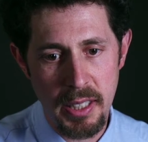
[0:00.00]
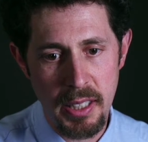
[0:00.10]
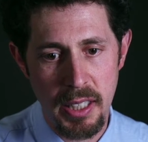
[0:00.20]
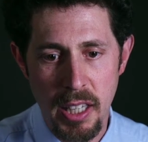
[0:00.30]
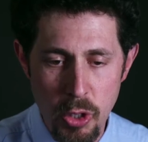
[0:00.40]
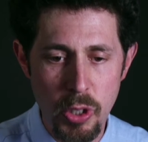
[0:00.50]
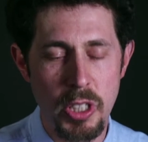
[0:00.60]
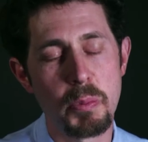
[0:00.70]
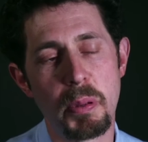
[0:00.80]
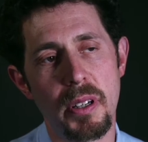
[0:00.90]
kindred
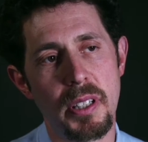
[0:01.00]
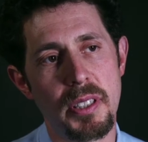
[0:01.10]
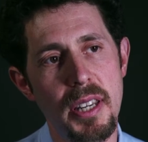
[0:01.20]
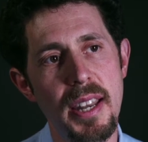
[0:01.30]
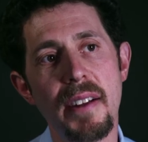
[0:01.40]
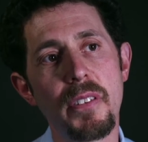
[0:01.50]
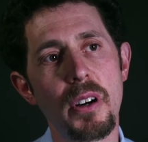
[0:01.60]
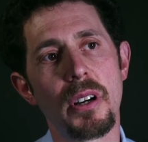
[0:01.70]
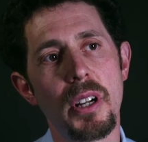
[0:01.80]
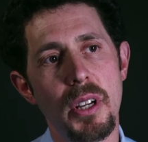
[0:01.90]
spirits and
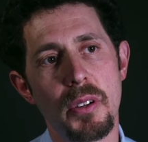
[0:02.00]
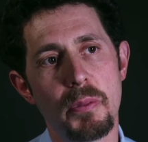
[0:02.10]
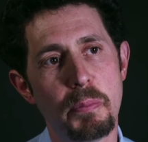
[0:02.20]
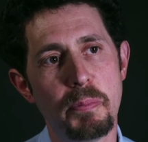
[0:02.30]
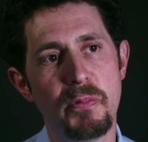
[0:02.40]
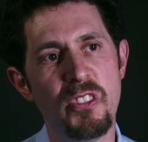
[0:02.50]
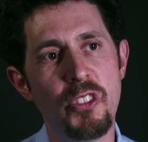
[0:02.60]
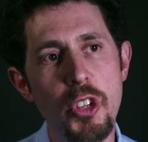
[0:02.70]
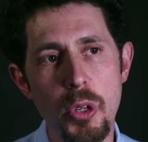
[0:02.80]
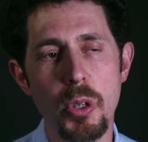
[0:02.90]
never
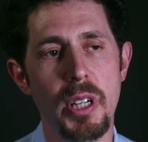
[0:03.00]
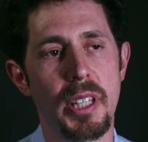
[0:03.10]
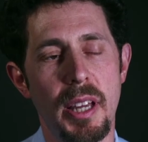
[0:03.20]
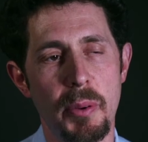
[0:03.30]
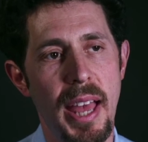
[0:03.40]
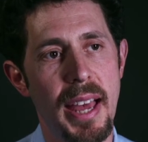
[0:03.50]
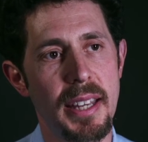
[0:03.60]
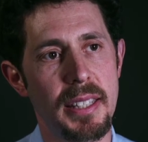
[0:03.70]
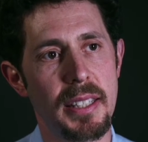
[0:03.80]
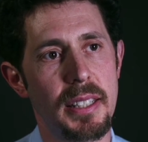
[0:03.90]
viewed it that we
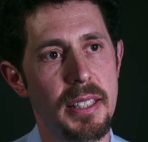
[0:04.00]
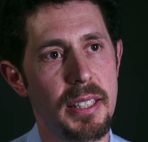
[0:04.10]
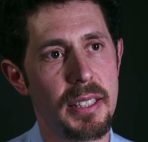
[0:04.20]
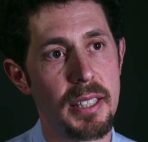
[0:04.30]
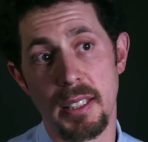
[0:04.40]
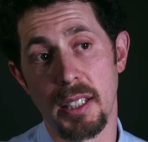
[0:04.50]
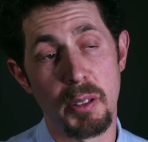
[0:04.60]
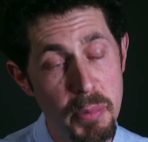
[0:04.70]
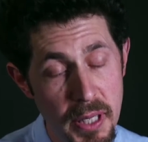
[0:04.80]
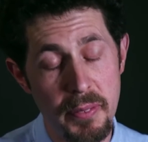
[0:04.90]
had to
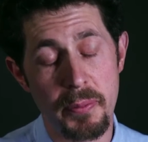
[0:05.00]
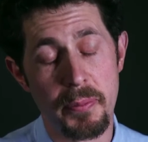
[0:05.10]
compete.